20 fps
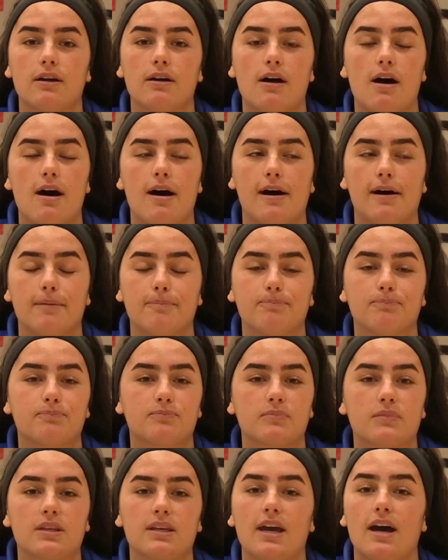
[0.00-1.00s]
Um,
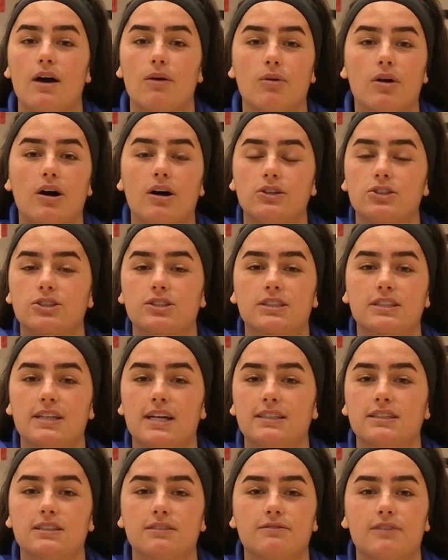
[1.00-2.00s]
yeah, we're all just
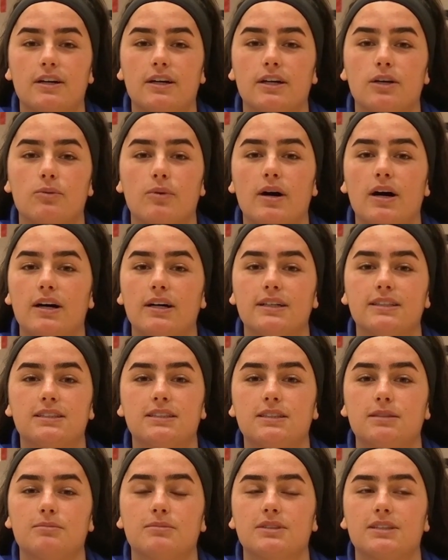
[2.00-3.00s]
connecting very well. It
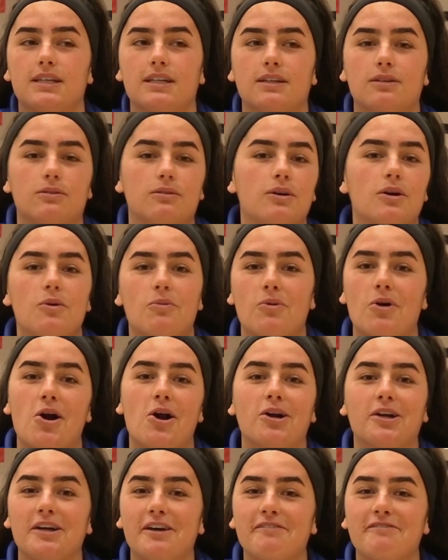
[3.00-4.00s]
seems like we're
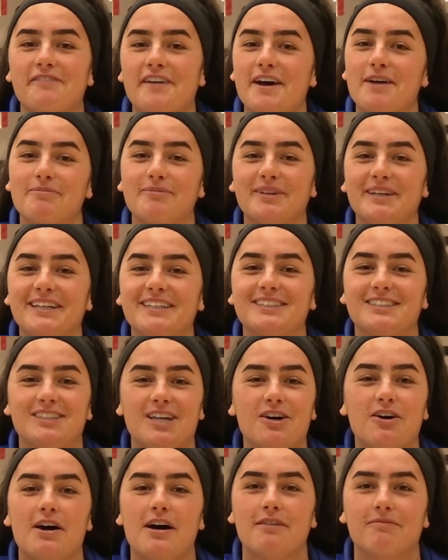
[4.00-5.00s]
already a family, so
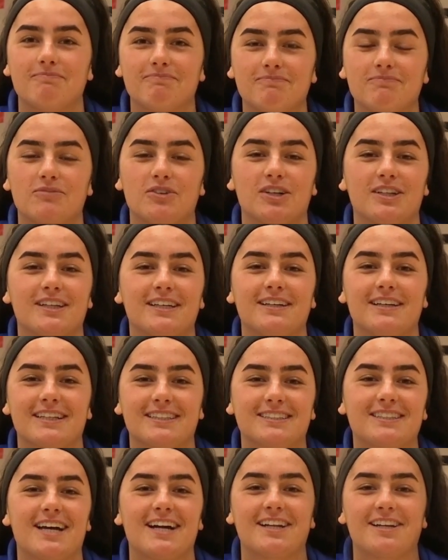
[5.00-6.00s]
I'm really
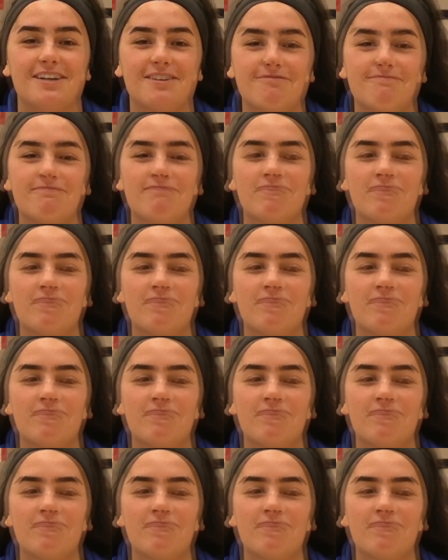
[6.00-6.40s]
excited.